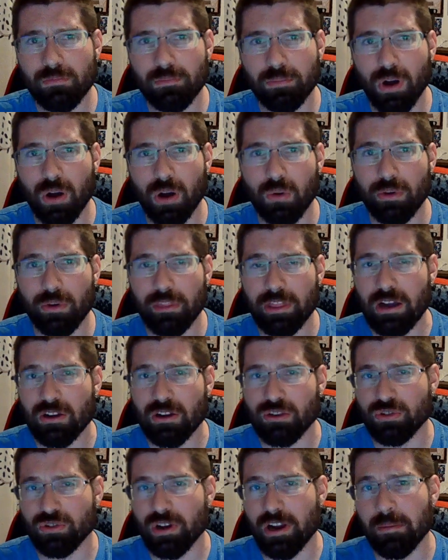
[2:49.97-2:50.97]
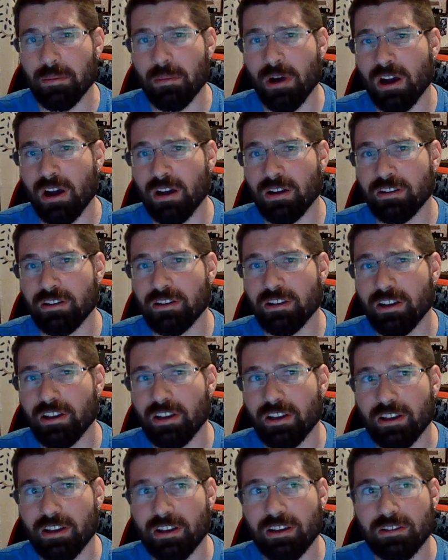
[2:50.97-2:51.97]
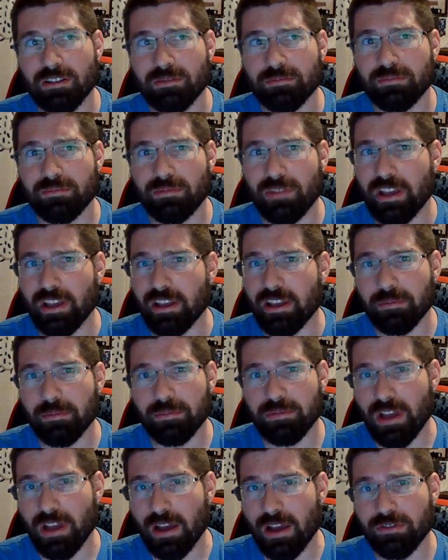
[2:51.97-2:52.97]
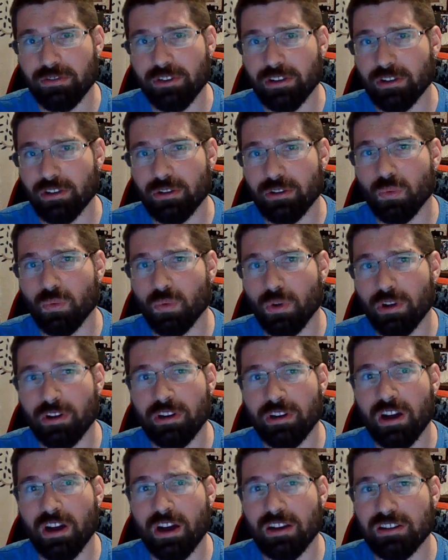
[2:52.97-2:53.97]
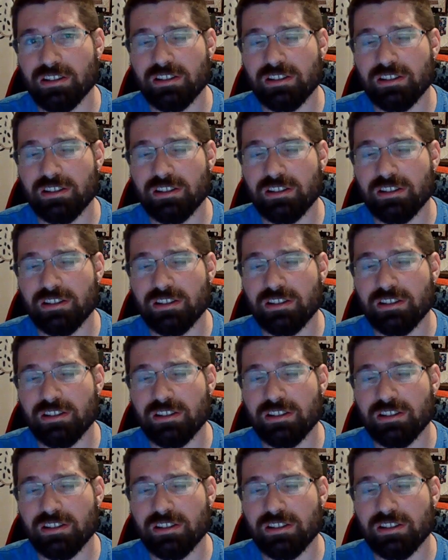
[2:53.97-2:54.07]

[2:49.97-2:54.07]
But without Draymond, they definitely would not.